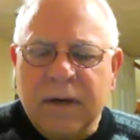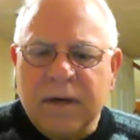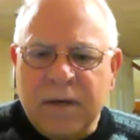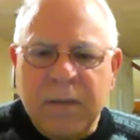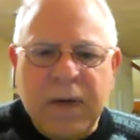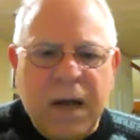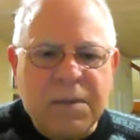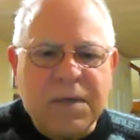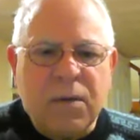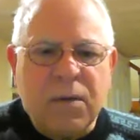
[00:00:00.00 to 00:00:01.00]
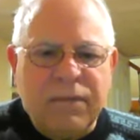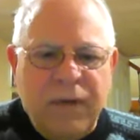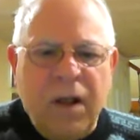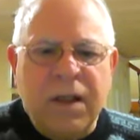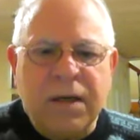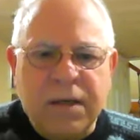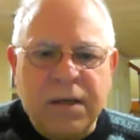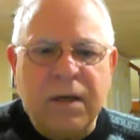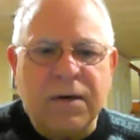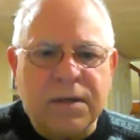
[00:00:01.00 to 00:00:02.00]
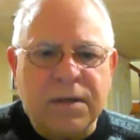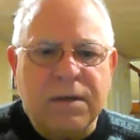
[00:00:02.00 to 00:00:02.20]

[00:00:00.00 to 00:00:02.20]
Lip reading: Sometimes they were volunteers.